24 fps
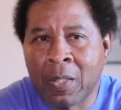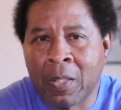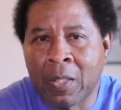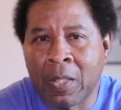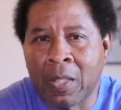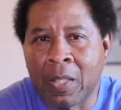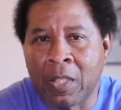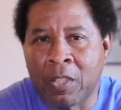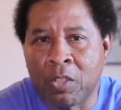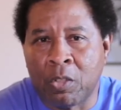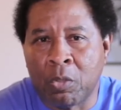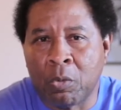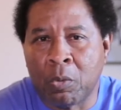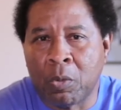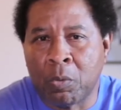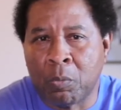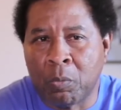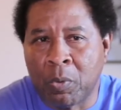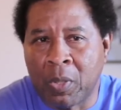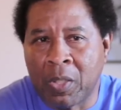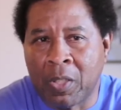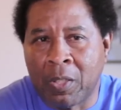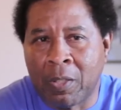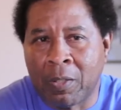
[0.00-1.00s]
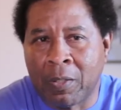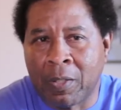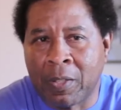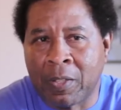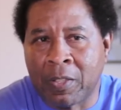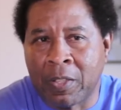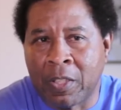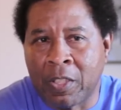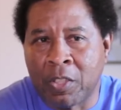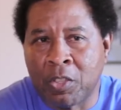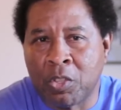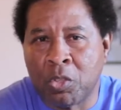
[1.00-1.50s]
and do it well and,
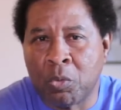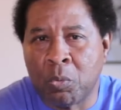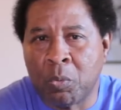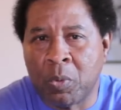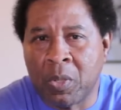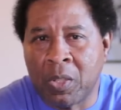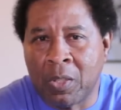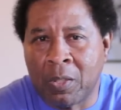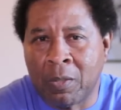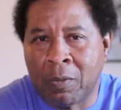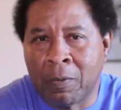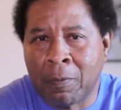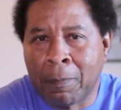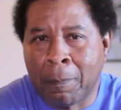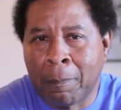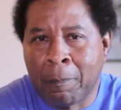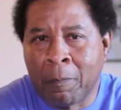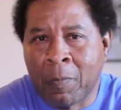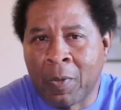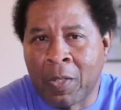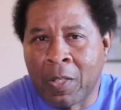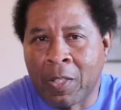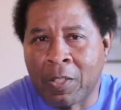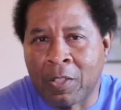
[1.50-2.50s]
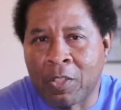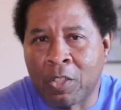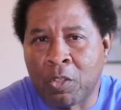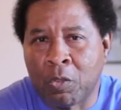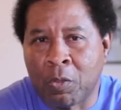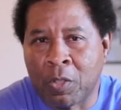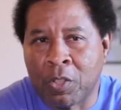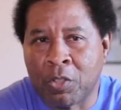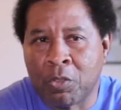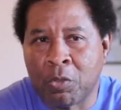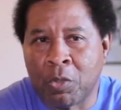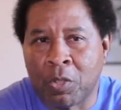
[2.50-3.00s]
and you will, as long
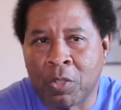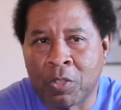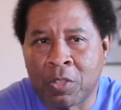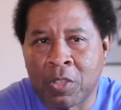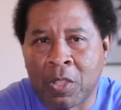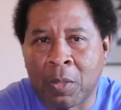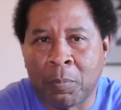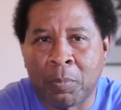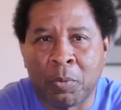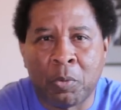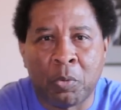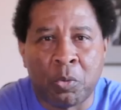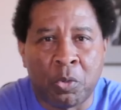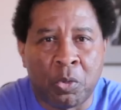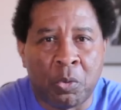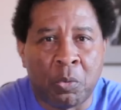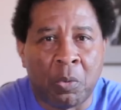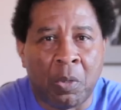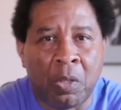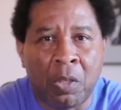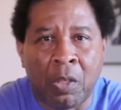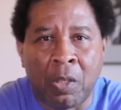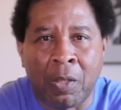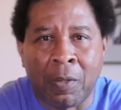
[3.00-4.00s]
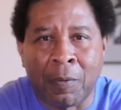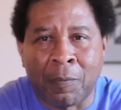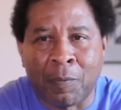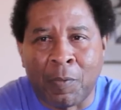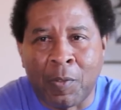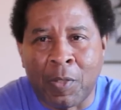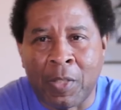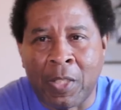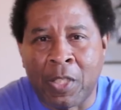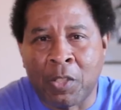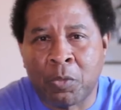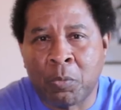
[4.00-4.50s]
as you accept who you are.
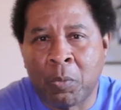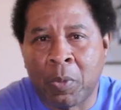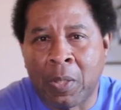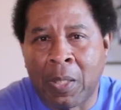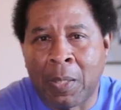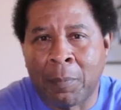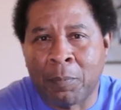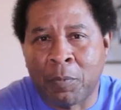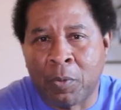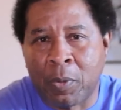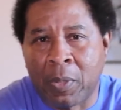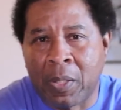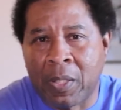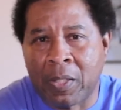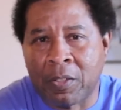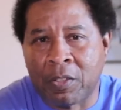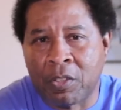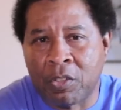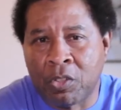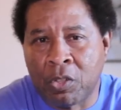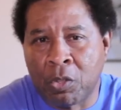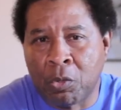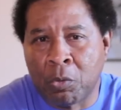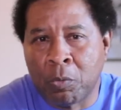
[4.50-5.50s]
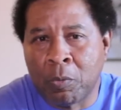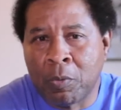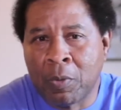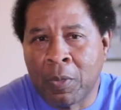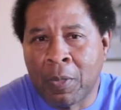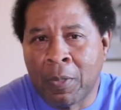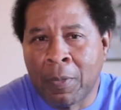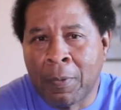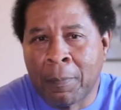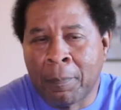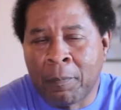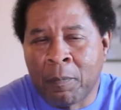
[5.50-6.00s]
And that's what I'm trying to do.
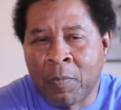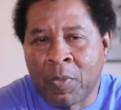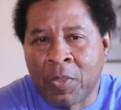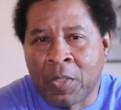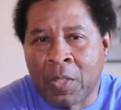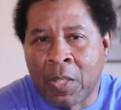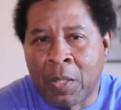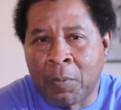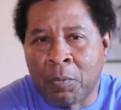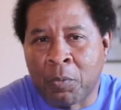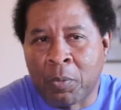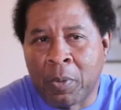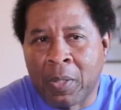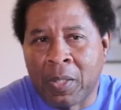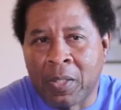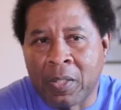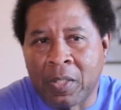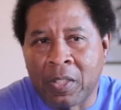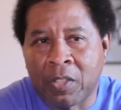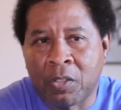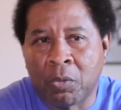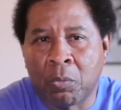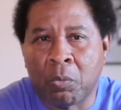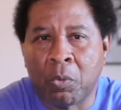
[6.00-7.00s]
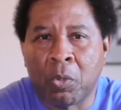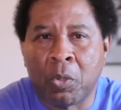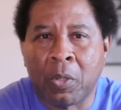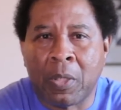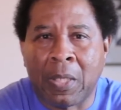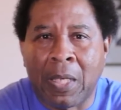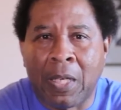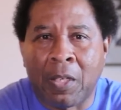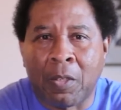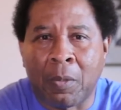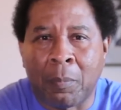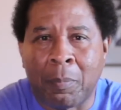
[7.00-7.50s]
I'm trying to get the word
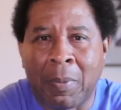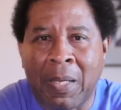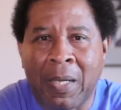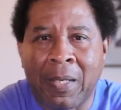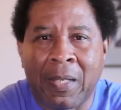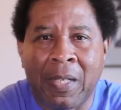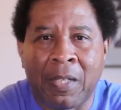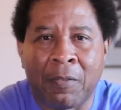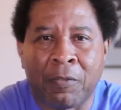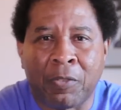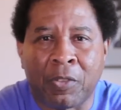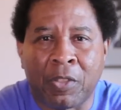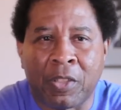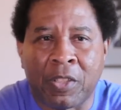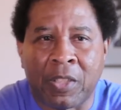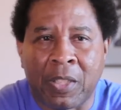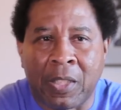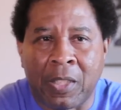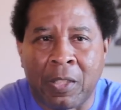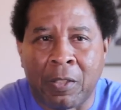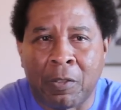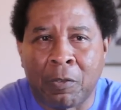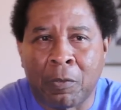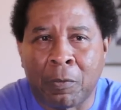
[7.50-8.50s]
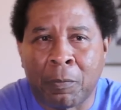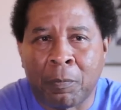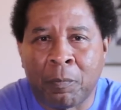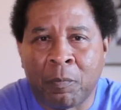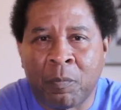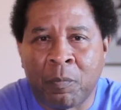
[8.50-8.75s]
out about Africatown